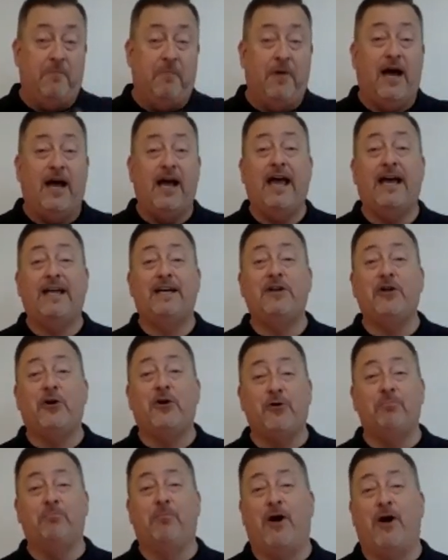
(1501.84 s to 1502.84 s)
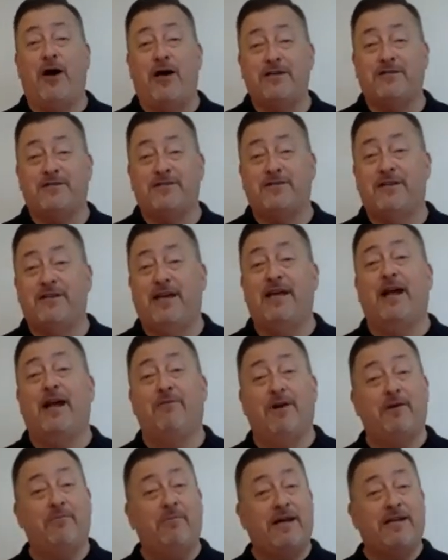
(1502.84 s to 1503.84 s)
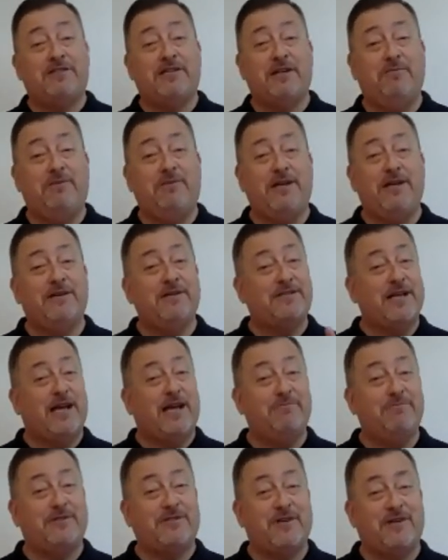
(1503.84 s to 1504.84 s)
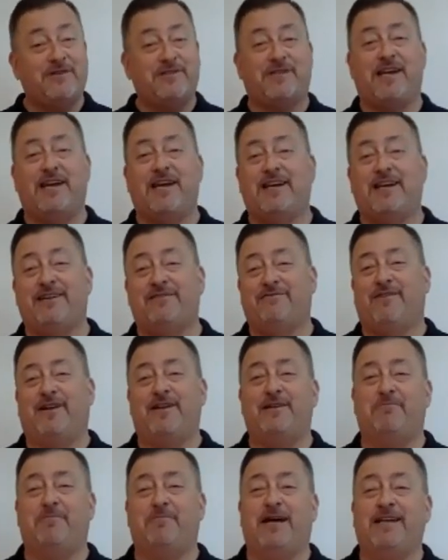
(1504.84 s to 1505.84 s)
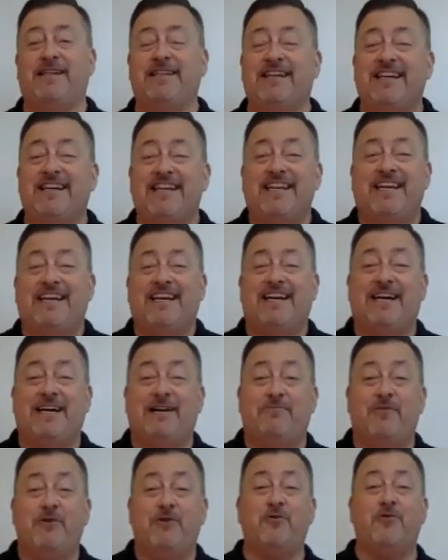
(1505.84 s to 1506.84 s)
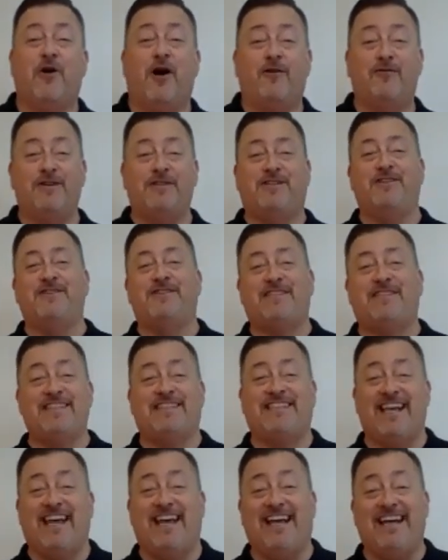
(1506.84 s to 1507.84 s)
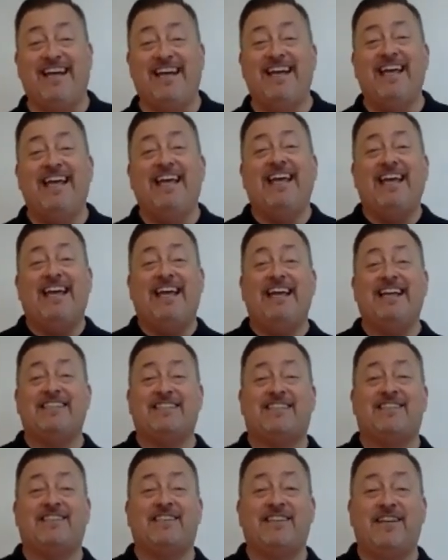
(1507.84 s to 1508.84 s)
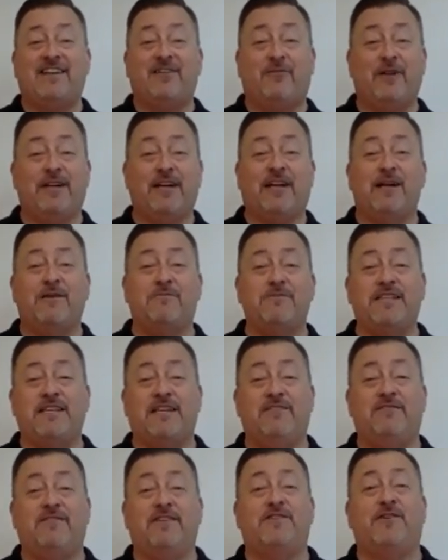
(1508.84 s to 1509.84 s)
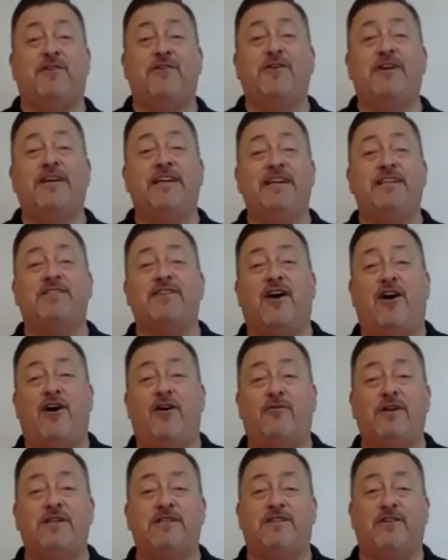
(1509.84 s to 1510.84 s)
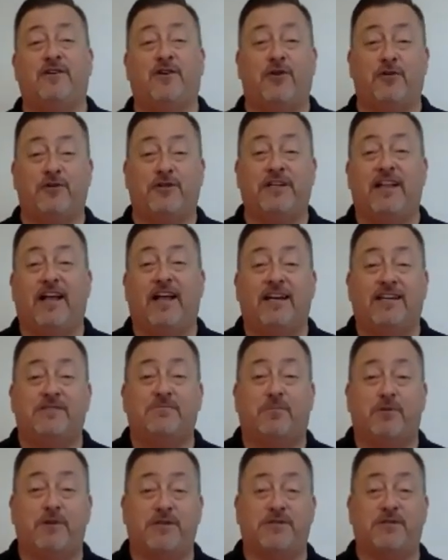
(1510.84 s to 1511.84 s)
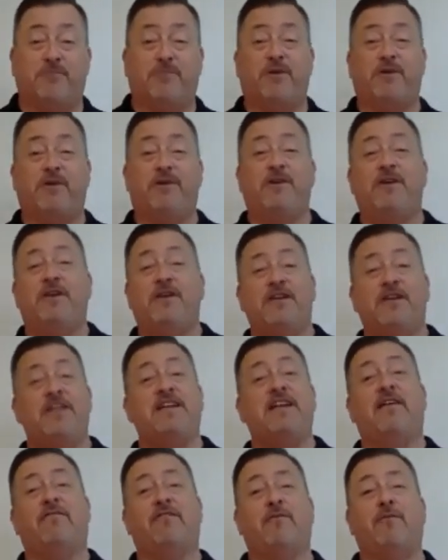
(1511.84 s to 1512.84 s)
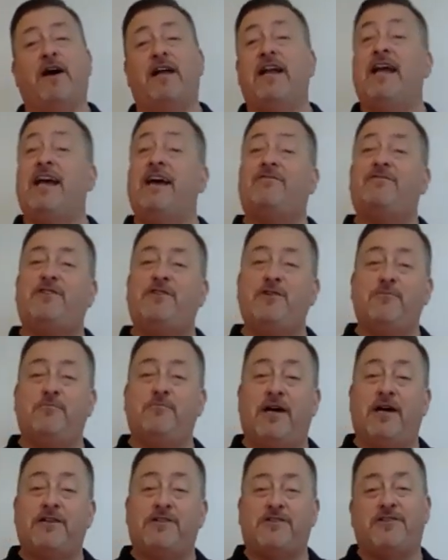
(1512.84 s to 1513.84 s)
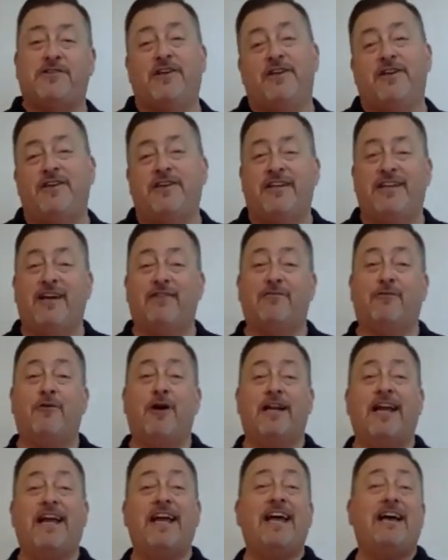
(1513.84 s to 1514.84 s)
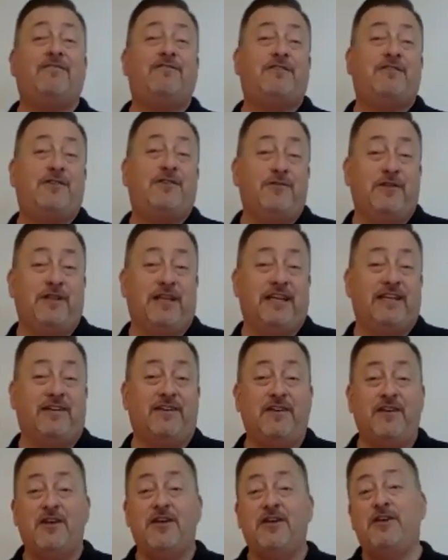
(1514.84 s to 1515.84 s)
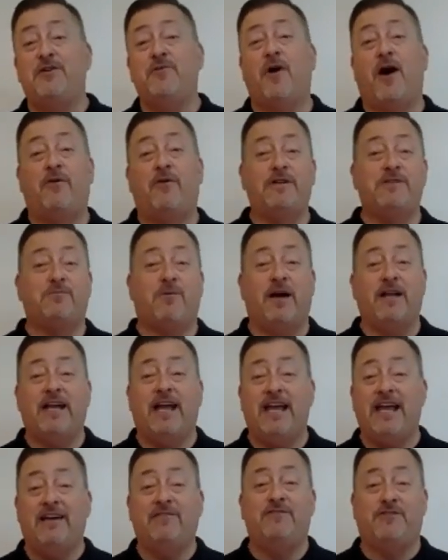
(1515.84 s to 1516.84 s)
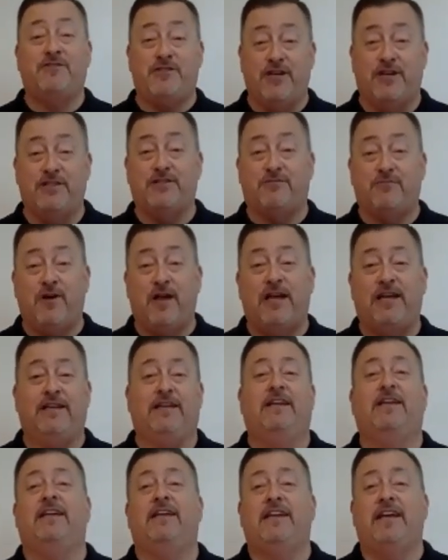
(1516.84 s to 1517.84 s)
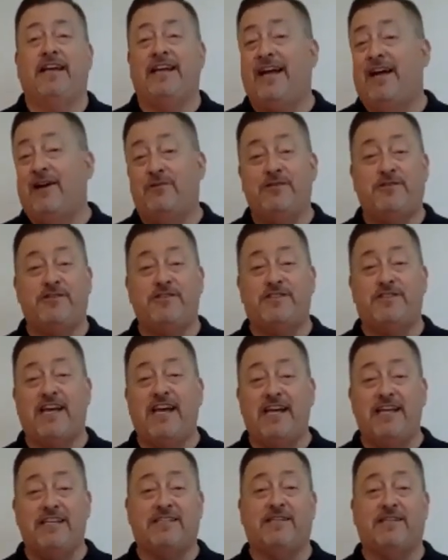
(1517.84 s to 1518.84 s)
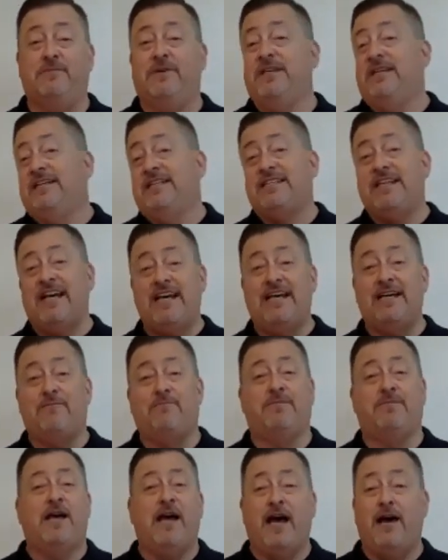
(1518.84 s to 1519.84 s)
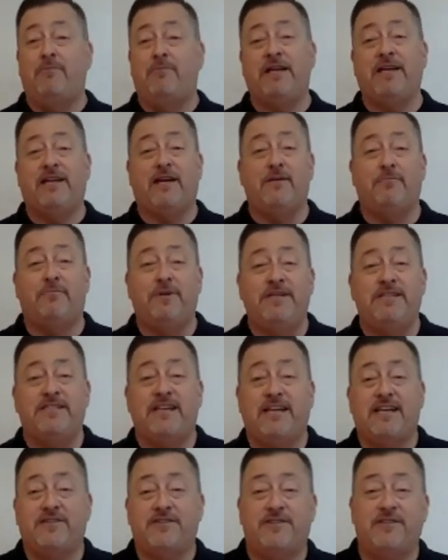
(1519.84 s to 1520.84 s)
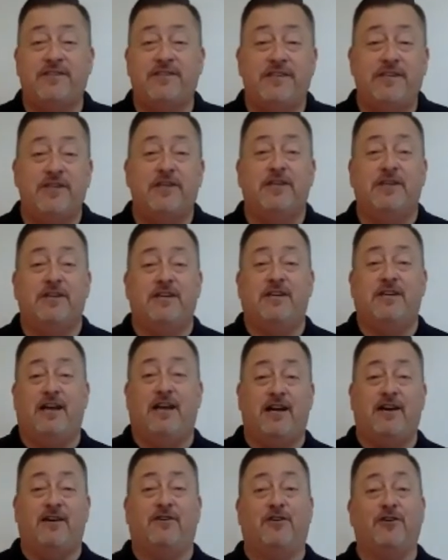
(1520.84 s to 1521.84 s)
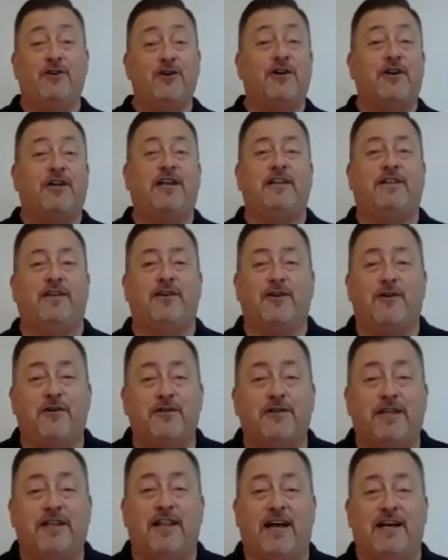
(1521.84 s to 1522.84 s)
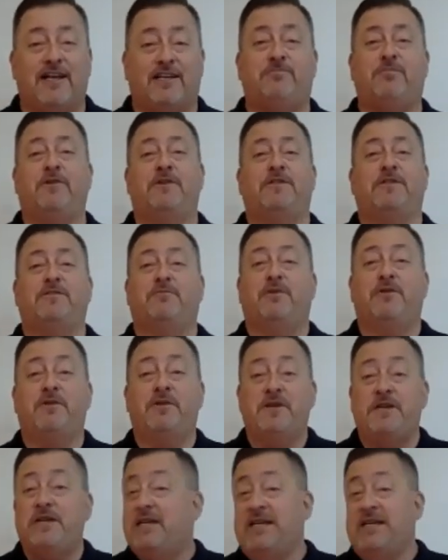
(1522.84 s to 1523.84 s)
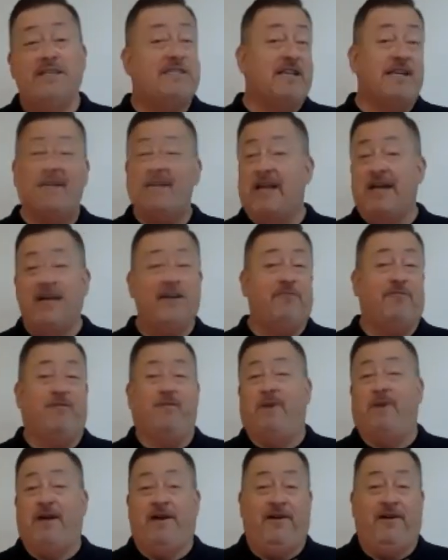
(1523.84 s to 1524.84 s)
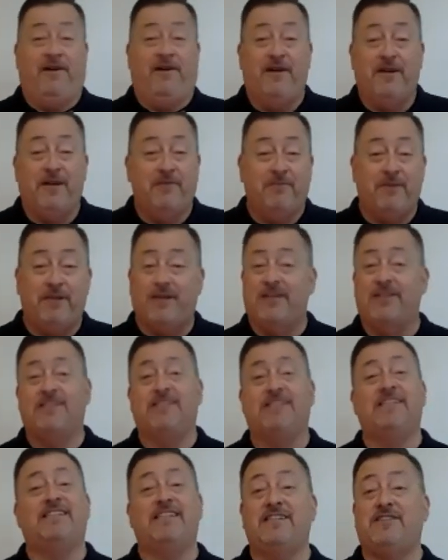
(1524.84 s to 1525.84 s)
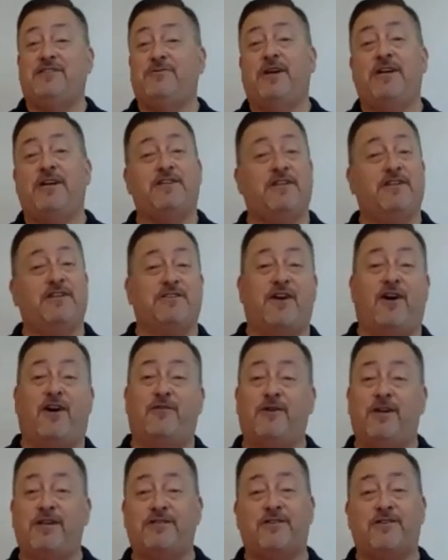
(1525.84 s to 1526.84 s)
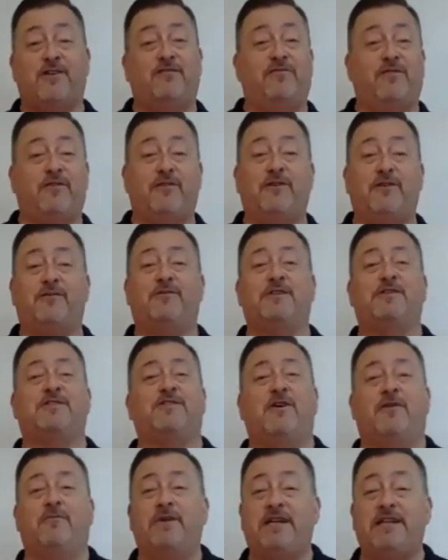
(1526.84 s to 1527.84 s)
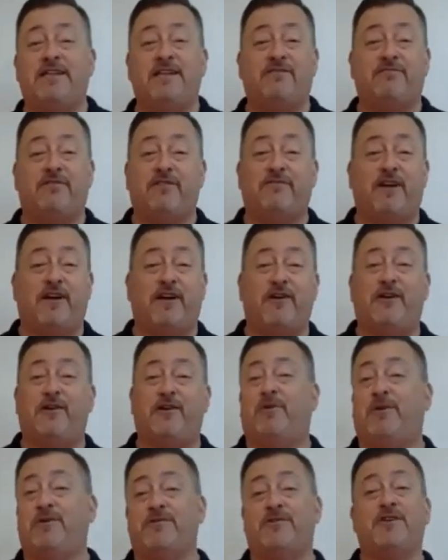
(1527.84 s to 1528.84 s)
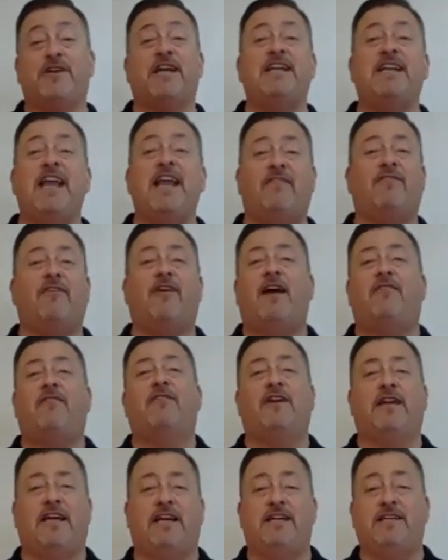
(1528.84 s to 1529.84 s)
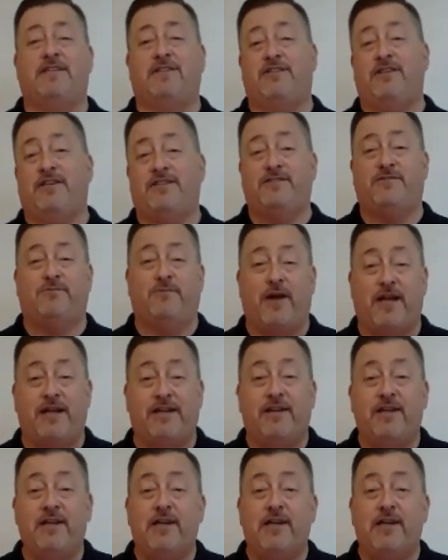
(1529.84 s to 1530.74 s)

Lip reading: I had an old boss, and I'm going to mention him here, Tom Surzak, a friend of mine, who always used to say, when it comes to inventory, it's always the Goldilocks principle. You never want to have too much. You never want to have too little. You always want to have just right. And I always used to ask him, Tom, how many companies actually are good at the Goldilocks principle? He said, none of them are, because the situation is always so fluid with so many different variables. You can never, ever get it just right.